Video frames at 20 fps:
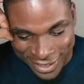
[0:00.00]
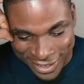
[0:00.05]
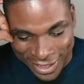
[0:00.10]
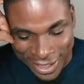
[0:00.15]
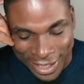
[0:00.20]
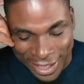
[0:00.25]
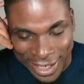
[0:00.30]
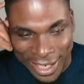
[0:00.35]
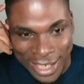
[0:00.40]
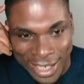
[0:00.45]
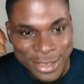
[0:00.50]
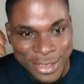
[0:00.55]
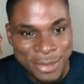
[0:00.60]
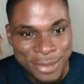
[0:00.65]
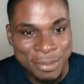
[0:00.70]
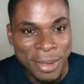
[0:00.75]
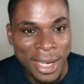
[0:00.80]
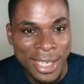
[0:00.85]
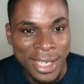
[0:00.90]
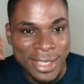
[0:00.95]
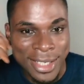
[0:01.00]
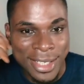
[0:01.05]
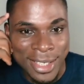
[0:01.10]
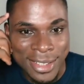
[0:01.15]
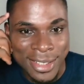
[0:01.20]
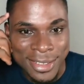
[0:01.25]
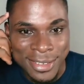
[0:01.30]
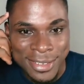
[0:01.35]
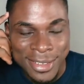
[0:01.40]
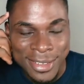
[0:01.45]
I had to buy
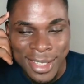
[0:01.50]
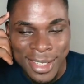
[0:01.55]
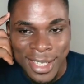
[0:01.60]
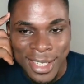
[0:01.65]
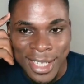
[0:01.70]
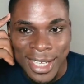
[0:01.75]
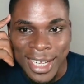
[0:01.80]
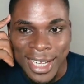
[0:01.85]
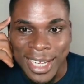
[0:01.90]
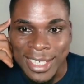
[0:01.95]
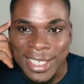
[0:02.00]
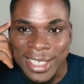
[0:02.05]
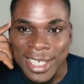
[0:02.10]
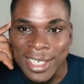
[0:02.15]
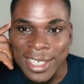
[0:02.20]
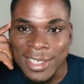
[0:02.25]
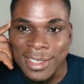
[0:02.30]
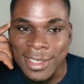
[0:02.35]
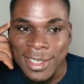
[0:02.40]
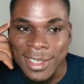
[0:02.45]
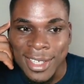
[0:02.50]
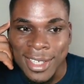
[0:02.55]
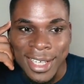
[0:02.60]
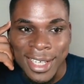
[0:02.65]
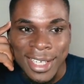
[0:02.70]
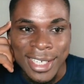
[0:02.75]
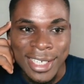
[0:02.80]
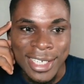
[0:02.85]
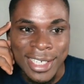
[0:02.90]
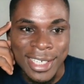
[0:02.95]
then, and then
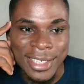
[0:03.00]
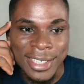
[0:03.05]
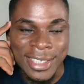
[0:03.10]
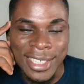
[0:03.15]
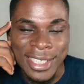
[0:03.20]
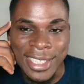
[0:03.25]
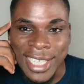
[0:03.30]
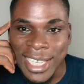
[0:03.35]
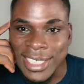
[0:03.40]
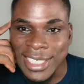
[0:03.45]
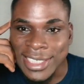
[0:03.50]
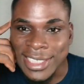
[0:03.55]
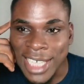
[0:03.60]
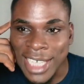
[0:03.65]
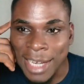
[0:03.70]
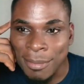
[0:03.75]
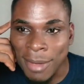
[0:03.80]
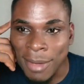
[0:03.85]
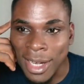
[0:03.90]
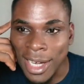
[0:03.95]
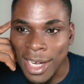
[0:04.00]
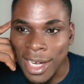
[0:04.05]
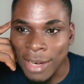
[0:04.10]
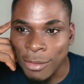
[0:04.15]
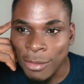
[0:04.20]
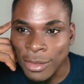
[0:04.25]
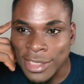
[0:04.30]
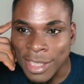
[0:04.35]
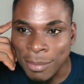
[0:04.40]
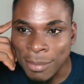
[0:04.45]
the next time I
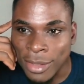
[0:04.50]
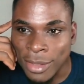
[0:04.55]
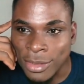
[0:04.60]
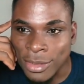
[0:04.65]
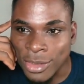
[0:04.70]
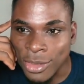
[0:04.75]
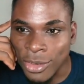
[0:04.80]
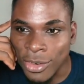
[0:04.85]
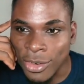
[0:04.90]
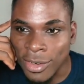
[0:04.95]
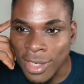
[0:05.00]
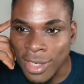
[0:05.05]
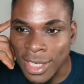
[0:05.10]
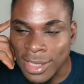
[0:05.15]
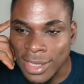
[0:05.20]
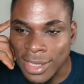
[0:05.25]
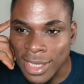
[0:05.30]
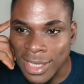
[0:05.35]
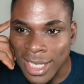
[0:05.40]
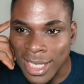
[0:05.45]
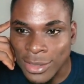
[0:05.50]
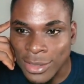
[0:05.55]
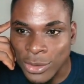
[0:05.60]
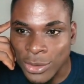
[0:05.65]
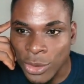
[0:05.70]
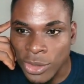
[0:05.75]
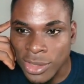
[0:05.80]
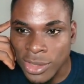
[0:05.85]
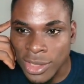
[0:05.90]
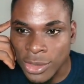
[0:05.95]
was about to call, and then I saw
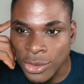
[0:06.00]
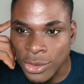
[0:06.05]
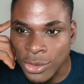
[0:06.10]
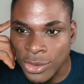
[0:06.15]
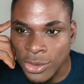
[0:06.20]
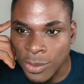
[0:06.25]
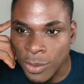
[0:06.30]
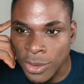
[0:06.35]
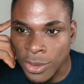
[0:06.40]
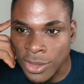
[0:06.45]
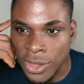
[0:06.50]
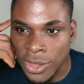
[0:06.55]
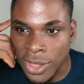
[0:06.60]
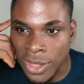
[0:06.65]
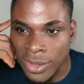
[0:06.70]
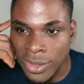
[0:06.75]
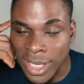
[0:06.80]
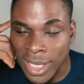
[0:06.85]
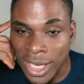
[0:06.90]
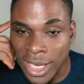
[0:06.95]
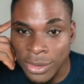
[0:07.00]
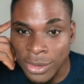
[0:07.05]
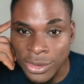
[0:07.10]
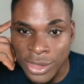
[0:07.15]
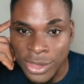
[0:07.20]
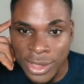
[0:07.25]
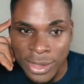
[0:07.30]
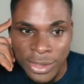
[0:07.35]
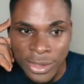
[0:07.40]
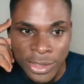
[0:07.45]
on the news it was around
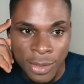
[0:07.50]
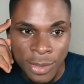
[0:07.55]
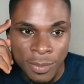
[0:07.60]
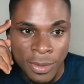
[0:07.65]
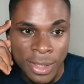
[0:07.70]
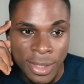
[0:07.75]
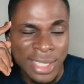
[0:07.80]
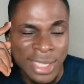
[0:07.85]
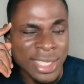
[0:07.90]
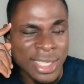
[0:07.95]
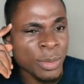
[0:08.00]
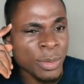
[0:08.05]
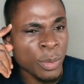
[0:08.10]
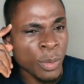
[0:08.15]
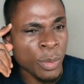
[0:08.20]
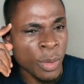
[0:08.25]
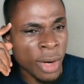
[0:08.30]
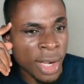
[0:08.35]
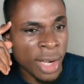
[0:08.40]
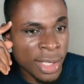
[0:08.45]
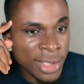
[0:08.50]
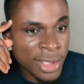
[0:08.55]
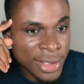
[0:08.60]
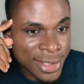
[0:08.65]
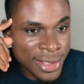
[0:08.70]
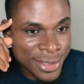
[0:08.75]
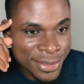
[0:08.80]
900 or something. I said, "What?"